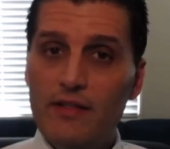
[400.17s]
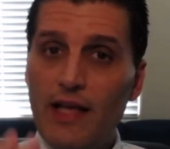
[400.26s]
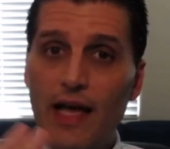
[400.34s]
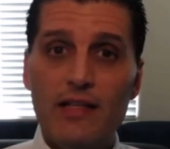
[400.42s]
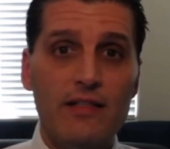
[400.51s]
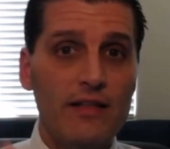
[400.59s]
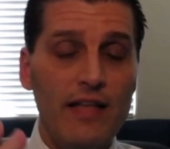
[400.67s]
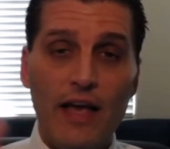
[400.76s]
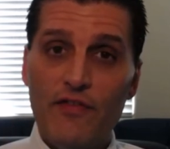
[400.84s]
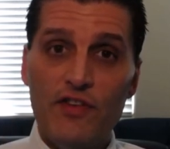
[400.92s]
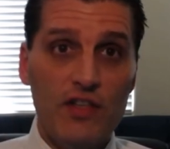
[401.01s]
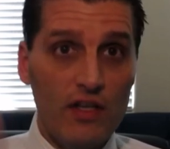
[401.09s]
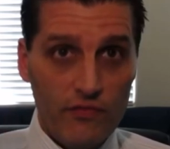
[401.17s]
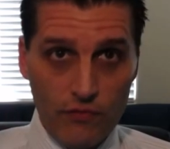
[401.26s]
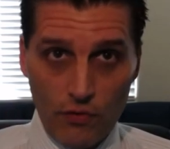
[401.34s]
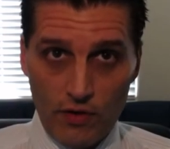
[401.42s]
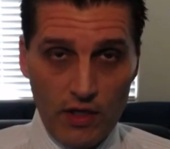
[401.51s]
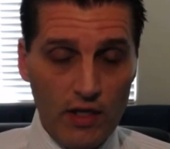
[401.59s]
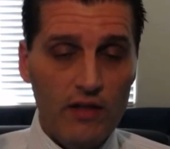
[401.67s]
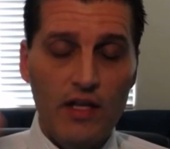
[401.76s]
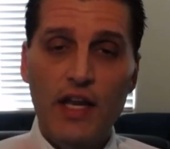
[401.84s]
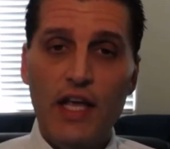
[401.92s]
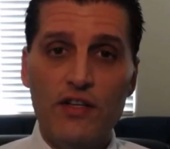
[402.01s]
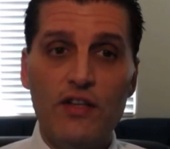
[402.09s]
debts, deficits for the,
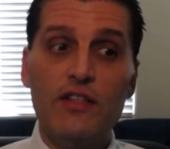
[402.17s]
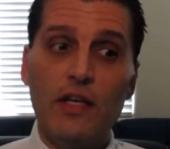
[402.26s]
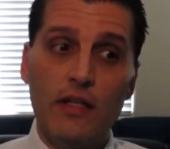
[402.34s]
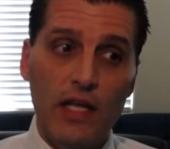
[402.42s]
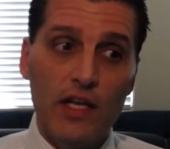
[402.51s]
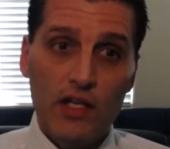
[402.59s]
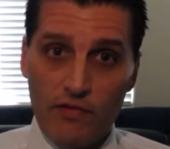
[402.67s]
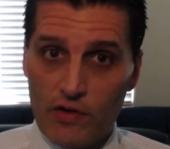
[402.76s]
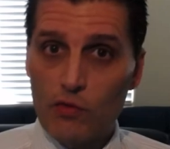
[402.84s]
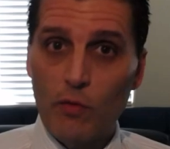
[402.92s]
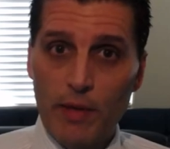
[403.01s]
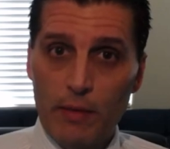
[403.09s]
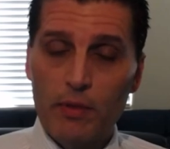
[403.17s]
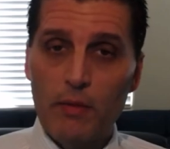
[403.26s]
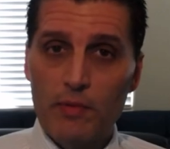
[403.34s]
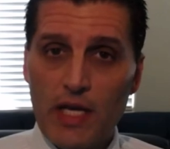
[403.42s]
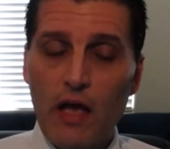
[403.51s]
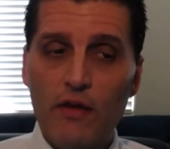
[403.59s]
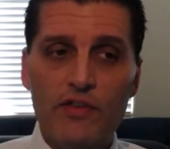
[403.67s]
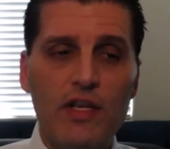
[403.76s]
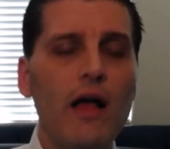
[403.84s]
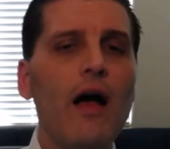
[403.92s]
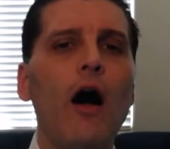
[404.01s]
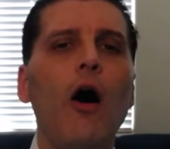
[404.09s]
the nations and the individual people themselves
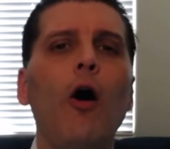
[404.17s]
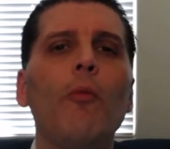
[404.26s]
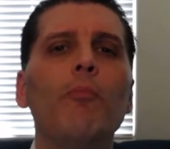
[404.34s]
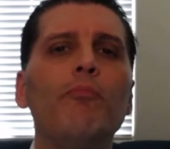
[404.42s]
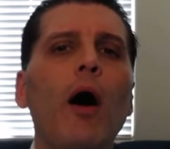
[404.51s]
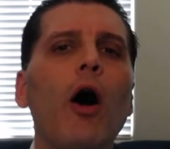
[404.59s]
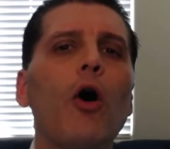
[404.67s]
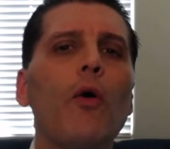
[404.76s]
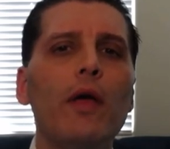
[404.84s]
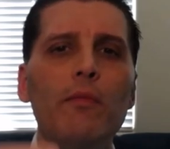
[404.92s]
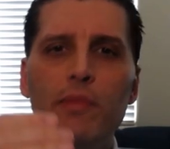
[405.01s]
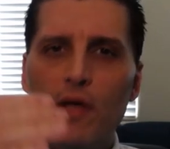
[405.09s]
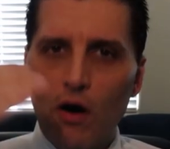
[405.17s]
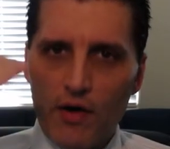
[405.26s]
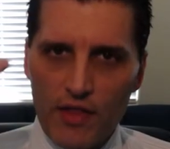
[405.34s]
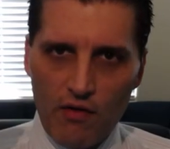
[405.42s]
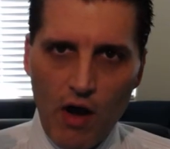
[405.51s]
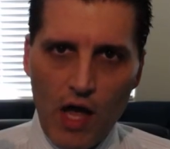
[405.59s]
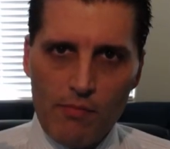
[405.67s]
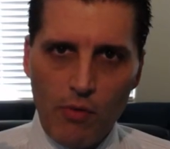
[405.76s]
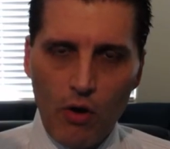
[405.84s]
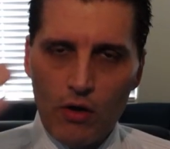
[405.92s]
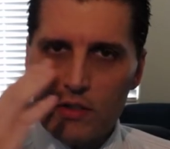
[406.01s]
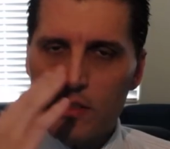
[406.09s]
are borrowing beyond their
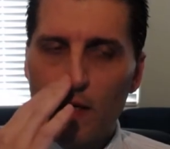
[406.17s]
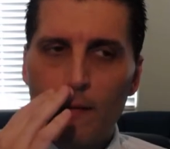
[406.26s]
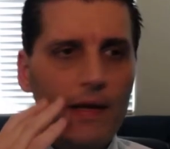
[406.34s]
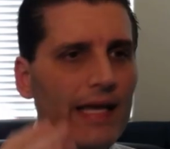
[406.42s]
eyeballs.